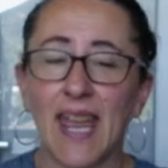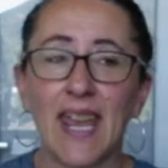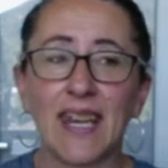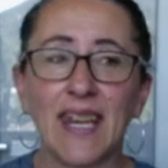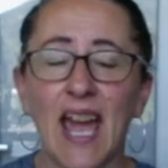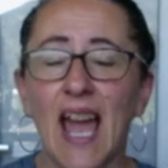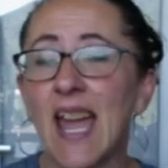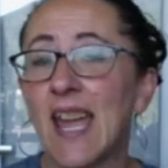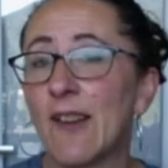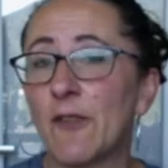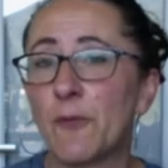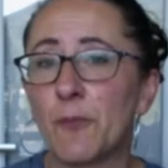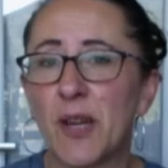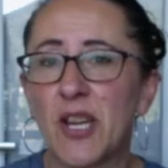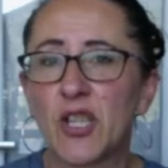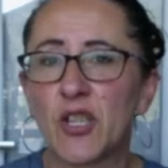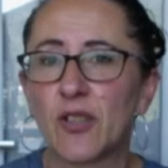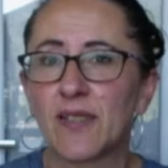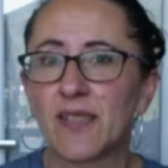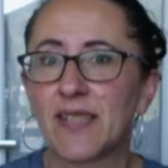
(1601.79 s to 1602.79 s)
And I have
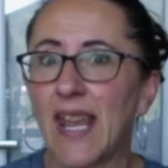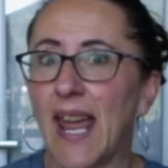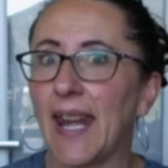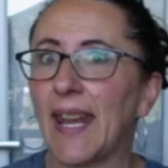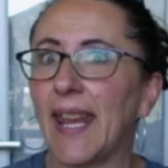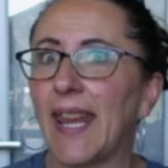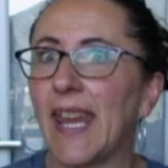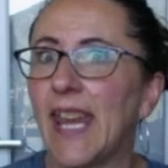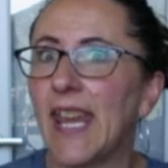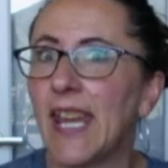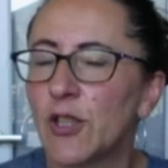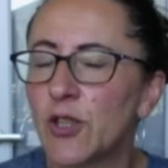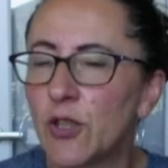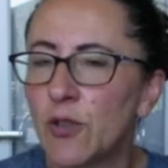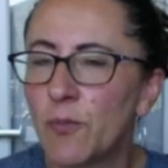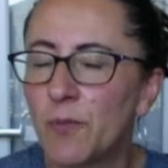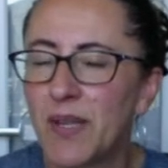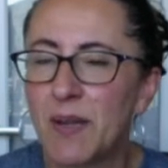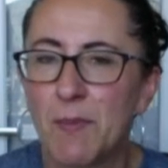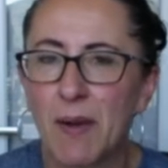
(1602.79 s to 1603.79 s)
patients that hate
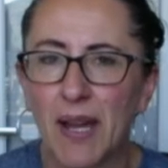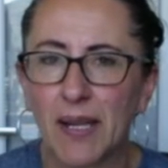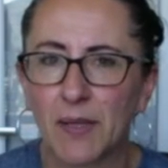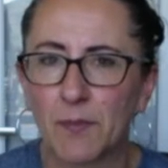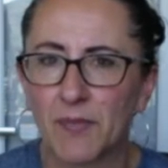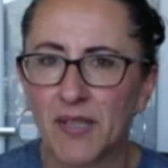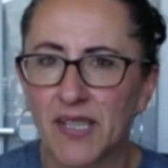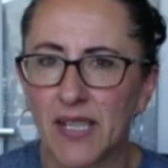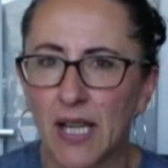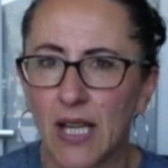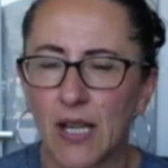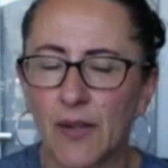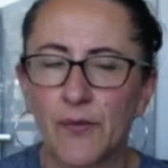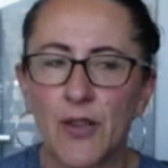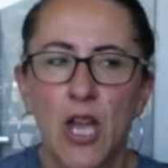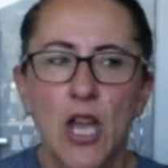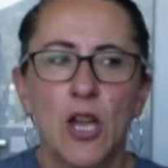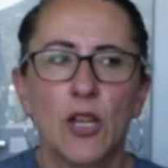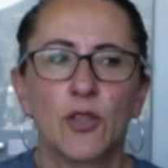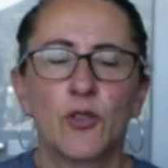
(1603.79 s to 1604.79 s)
to be by themselves,
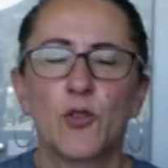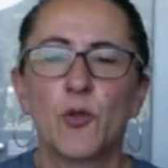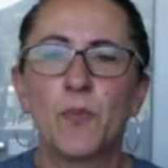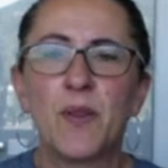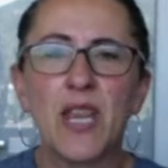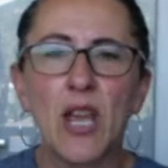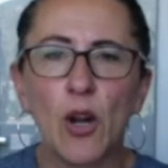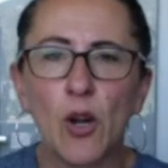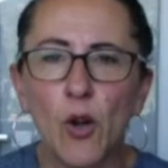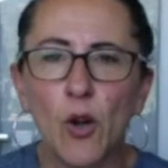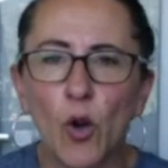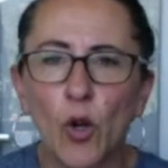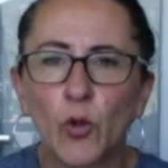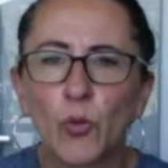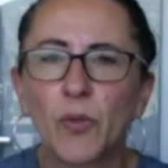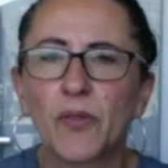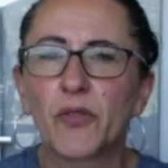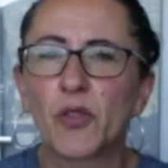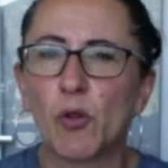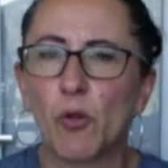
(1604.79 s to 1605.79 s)
to be alone
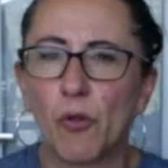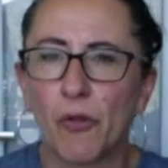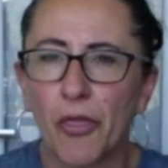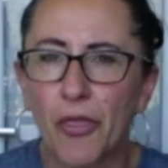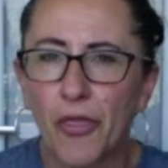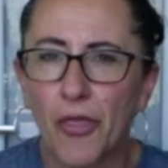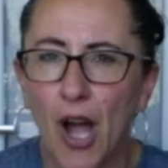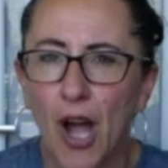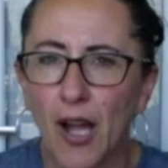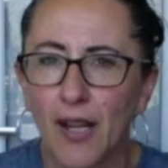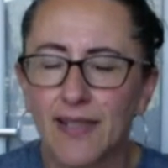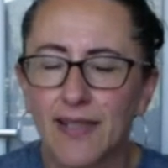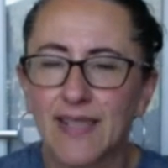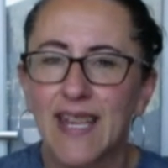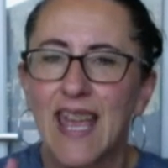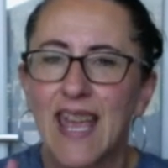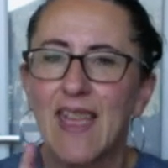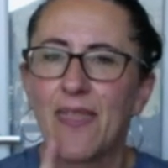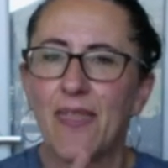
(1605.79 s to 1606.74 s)
with their own thoughts.